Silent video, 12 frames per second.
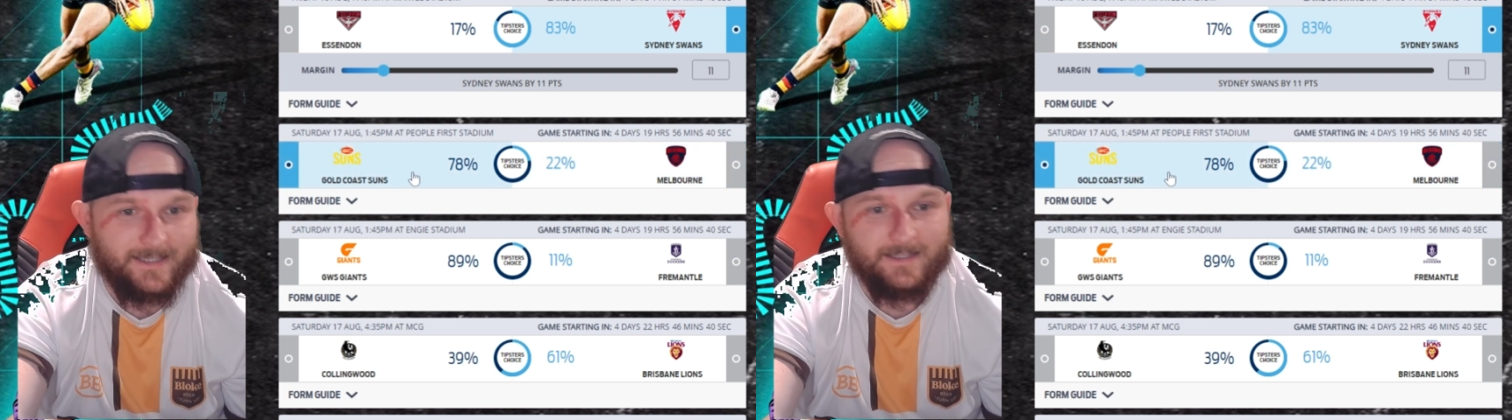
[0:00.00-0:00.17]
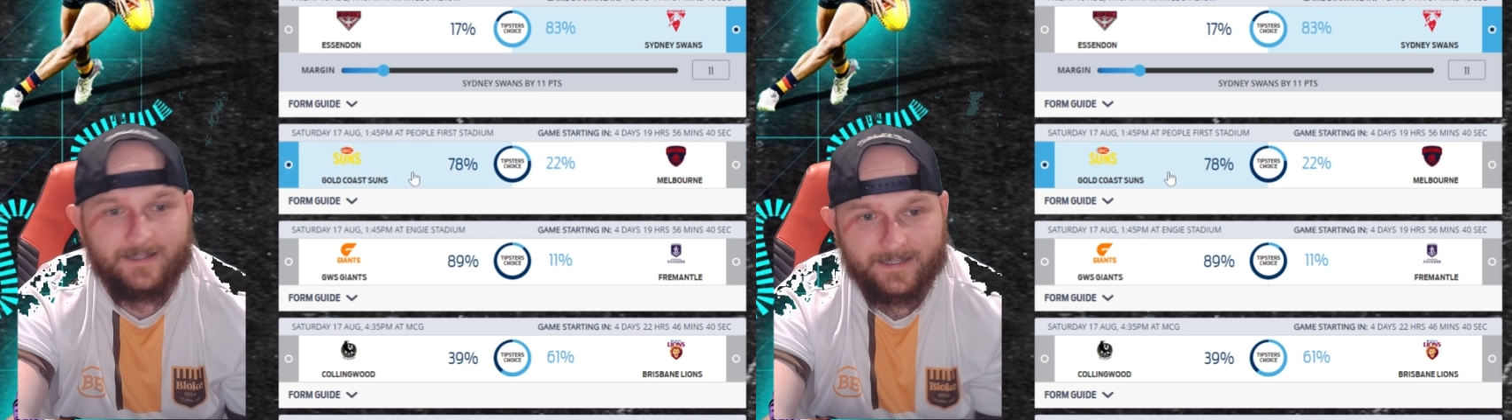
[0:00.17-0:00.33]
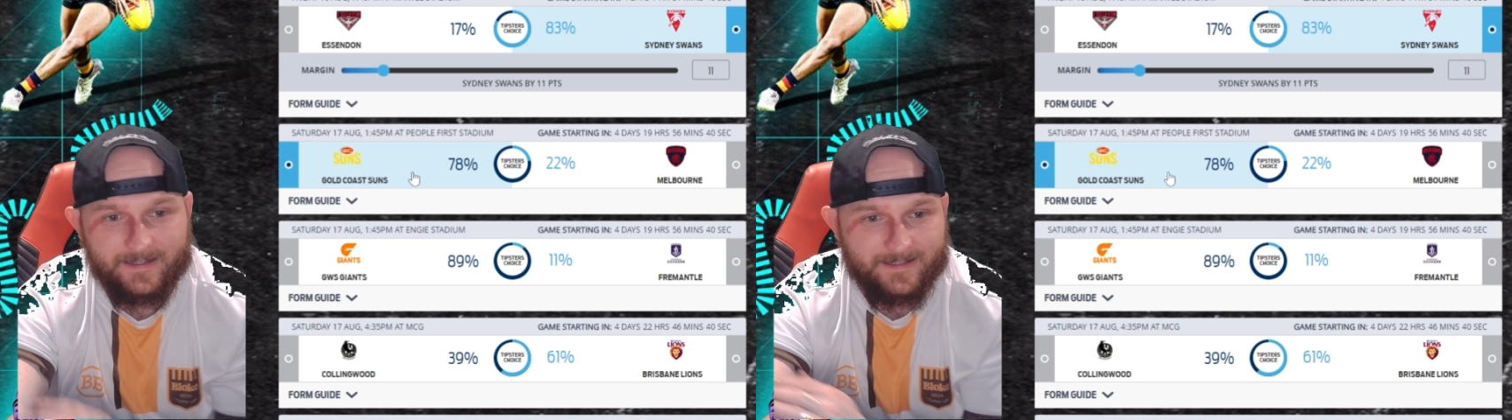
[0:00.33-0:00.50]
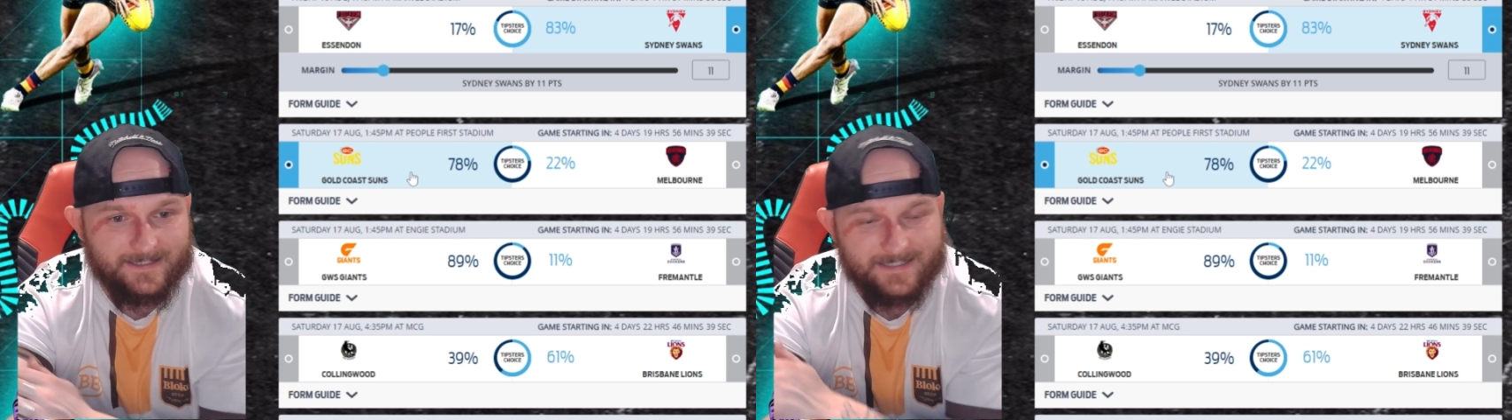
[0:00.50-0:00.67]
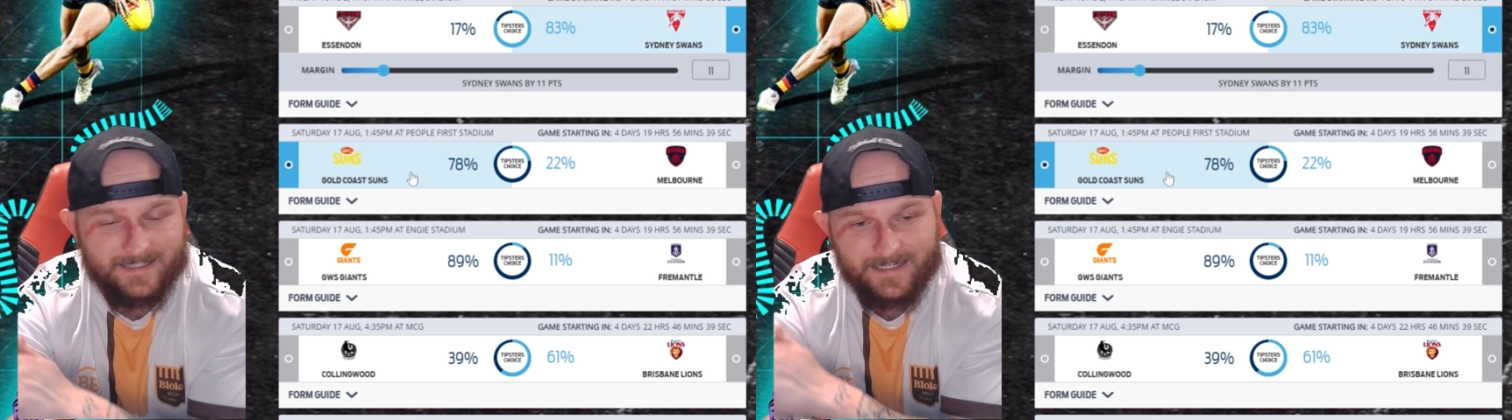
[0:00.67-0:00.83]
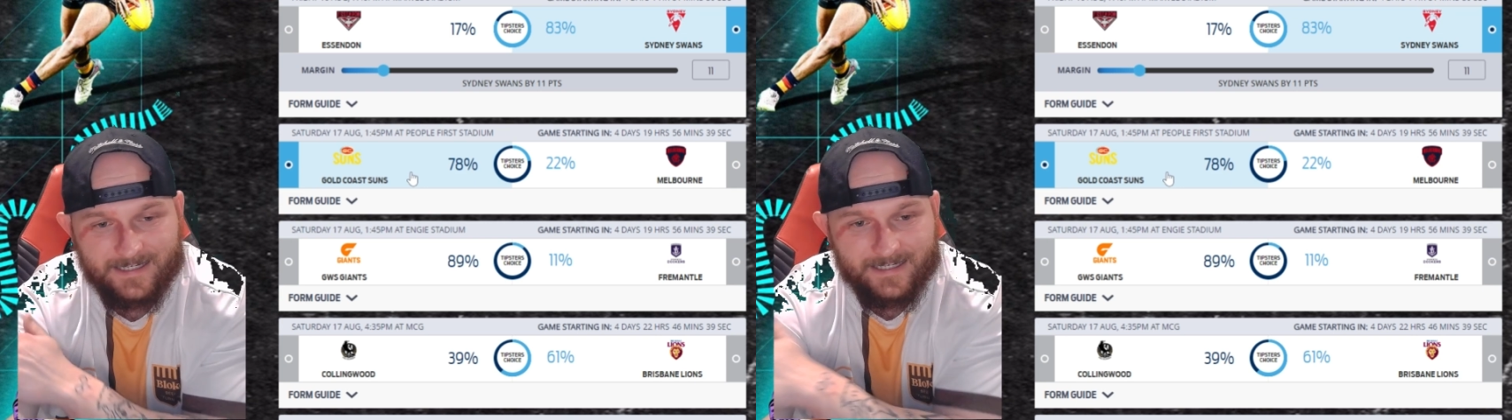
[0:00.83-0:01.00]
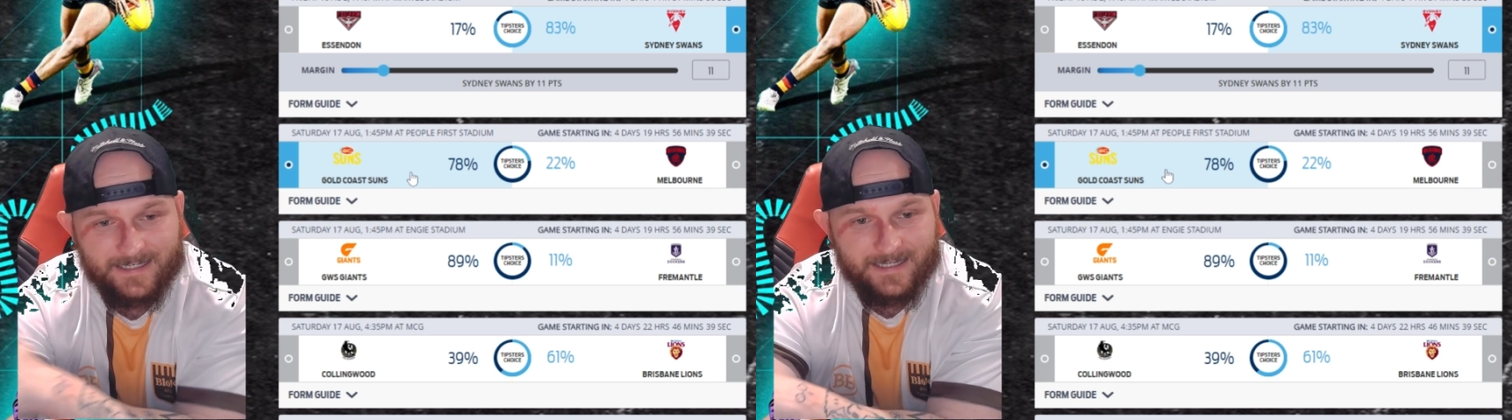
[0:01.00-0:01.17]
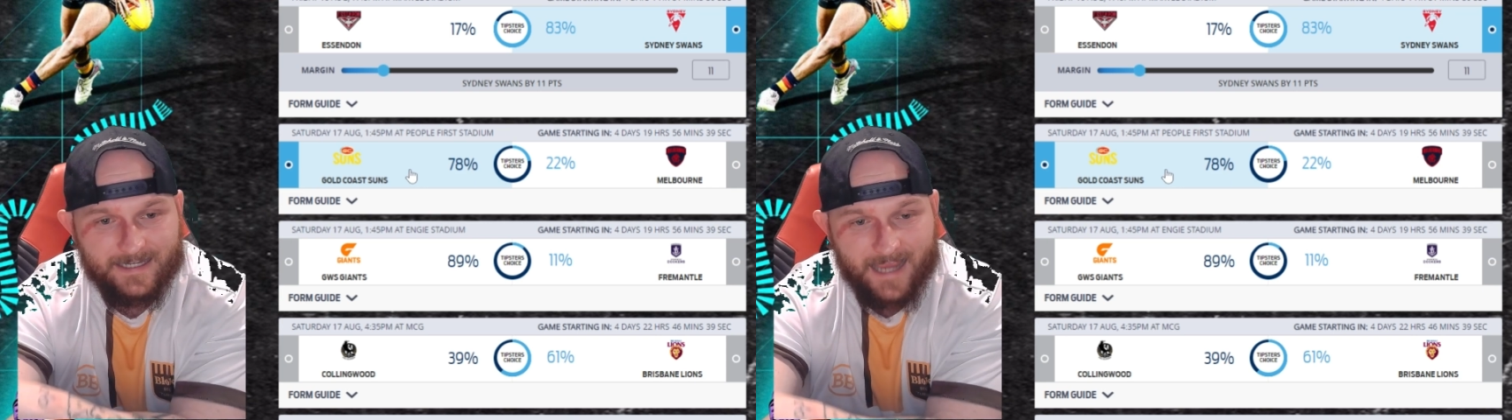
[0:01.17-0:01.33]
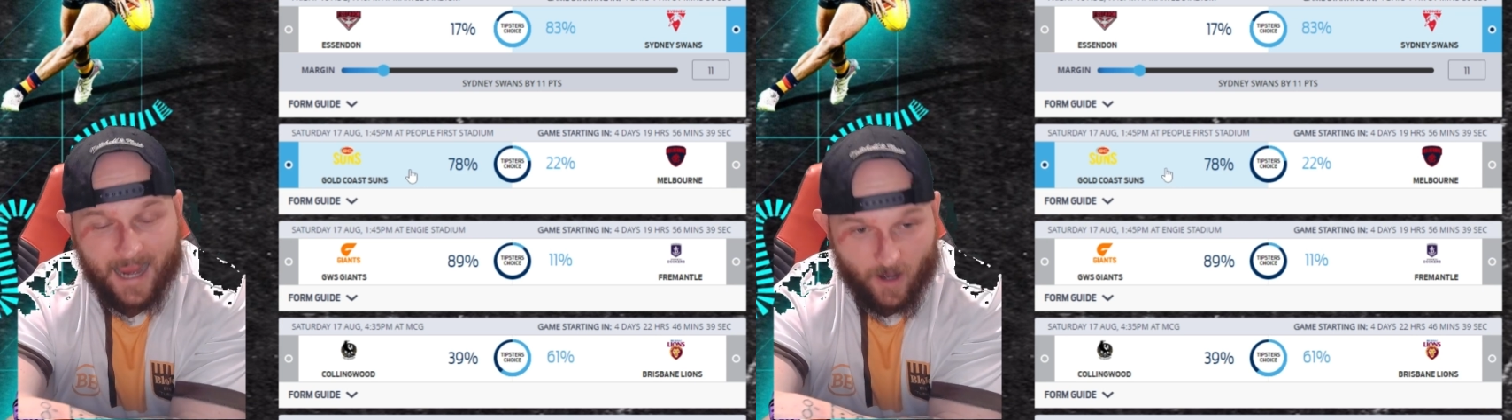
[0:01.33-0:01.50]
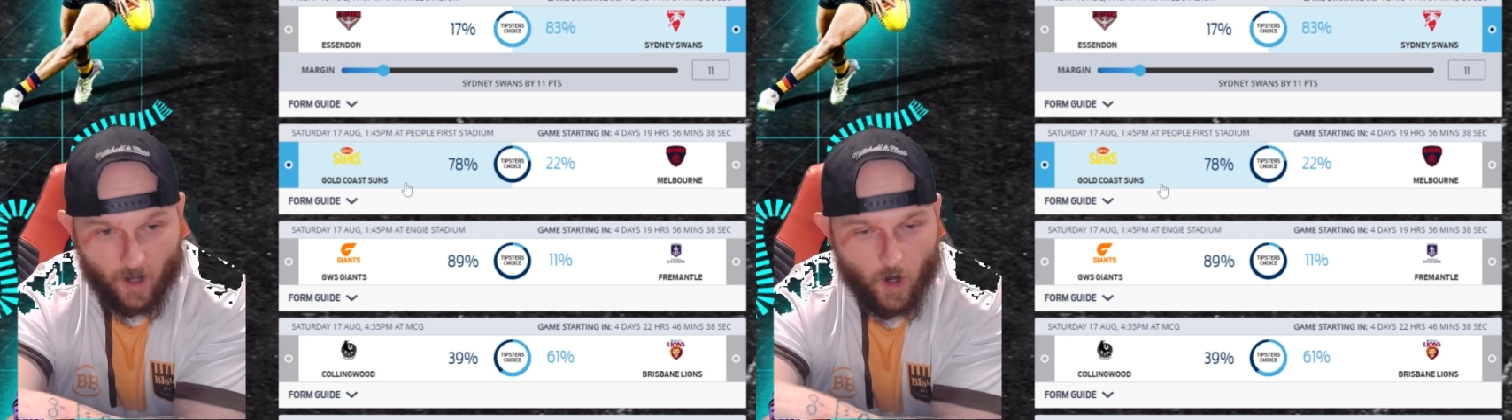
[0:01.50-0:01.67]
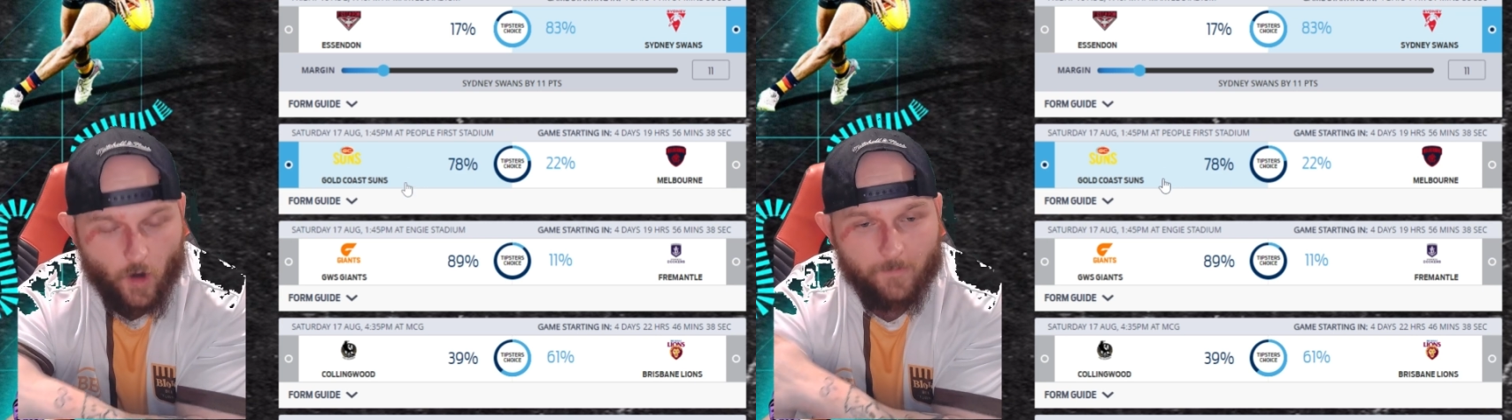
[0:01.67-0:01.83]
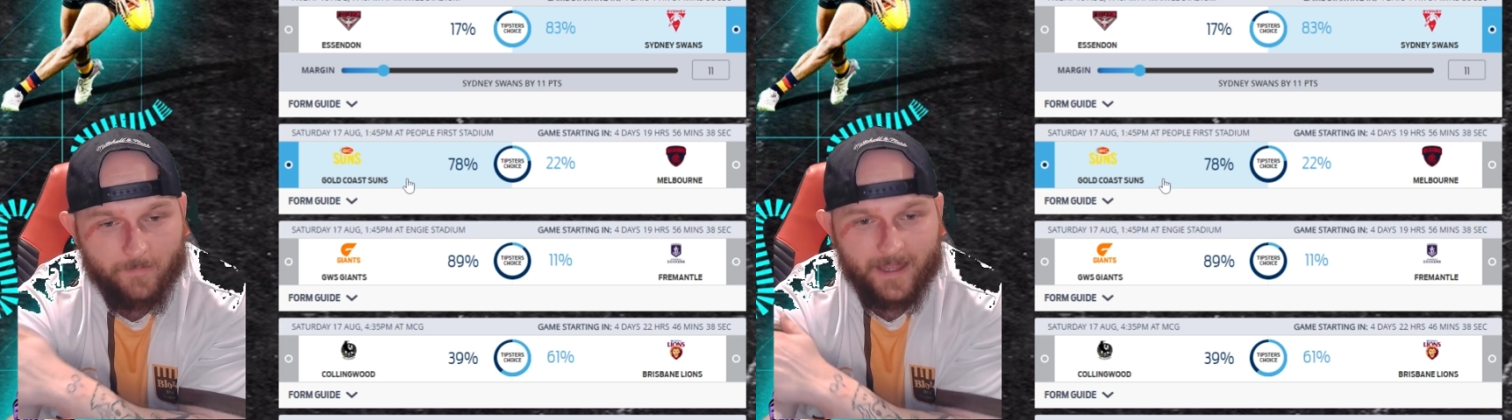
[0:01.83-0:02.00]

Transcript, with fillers: killing it this year at home.